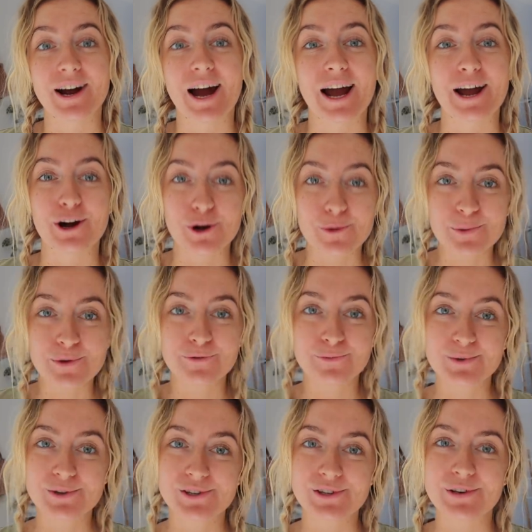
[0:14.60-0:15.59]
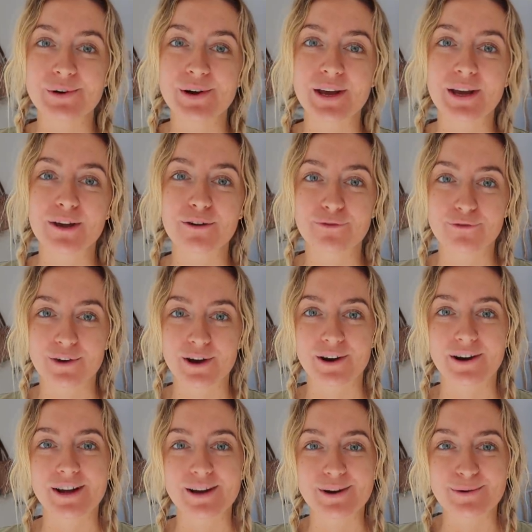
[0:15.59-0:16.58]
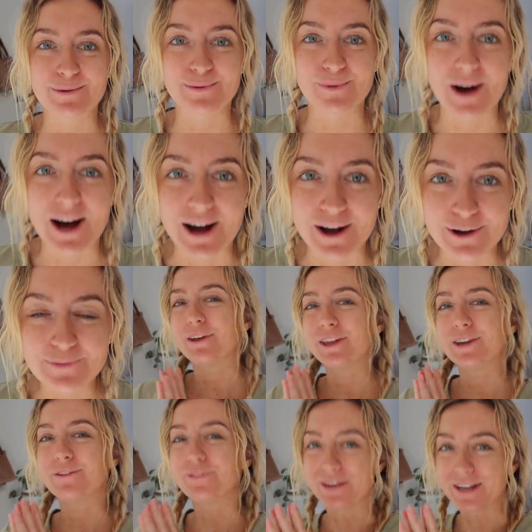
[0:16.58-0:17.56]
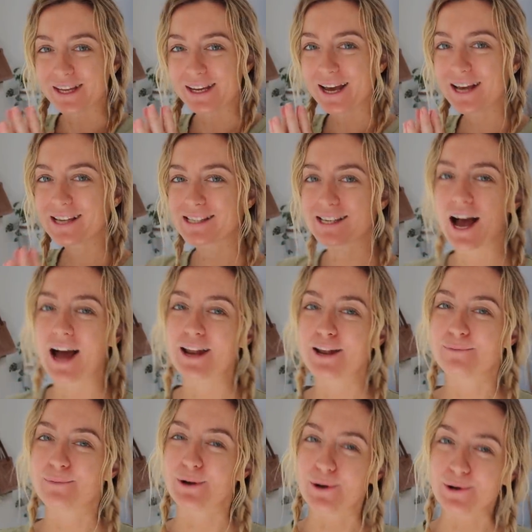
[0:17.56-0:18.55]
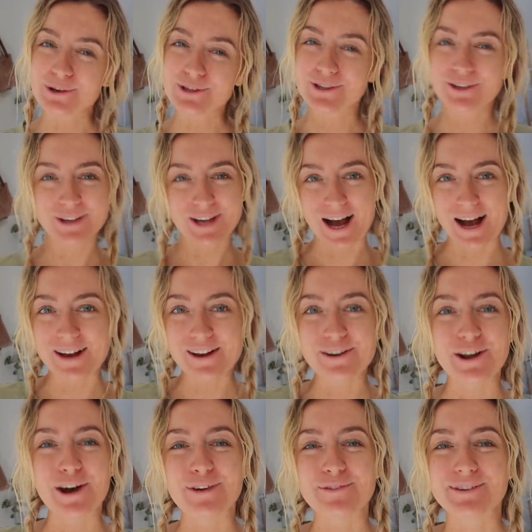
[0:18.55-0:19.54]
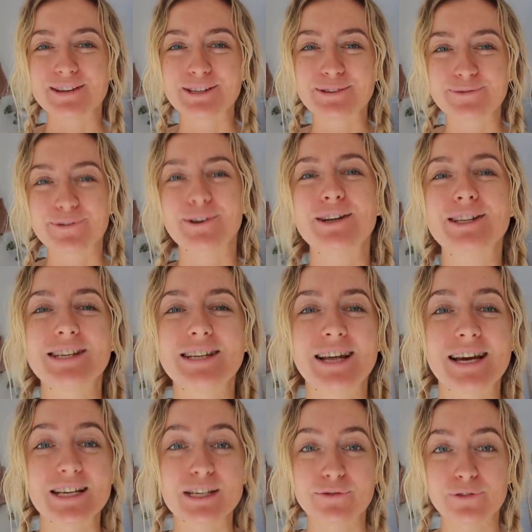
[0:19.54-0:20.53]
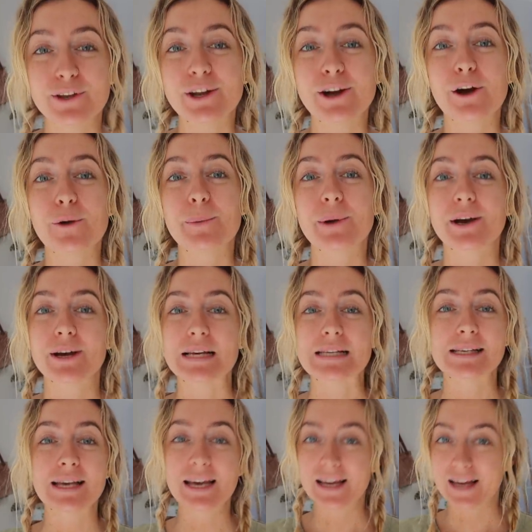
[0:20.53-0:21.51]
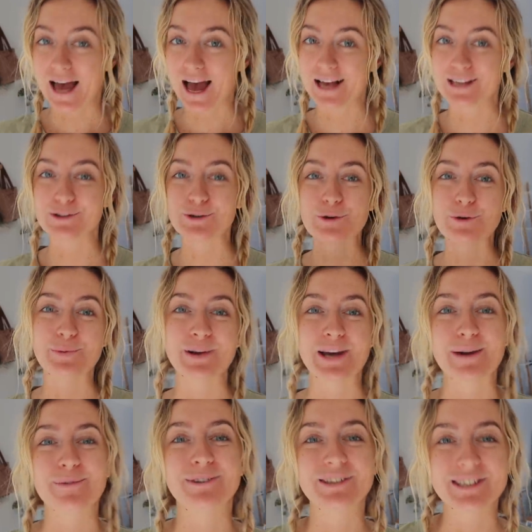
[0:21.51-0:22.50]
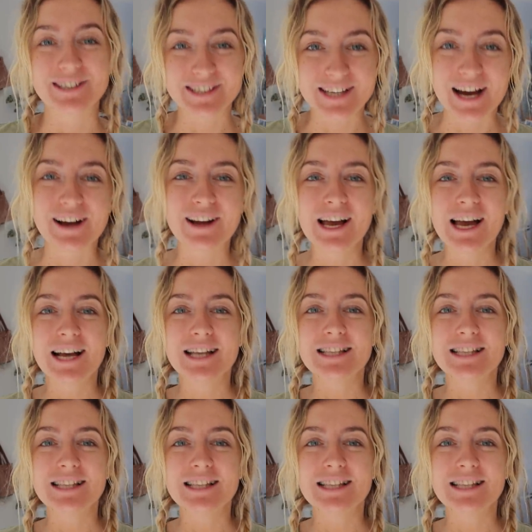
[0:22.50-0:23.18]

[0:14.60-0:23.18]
I hope you've been doing very well. I'm feeling really excited but also kind of nervous for today's video because, as you will be able to tell,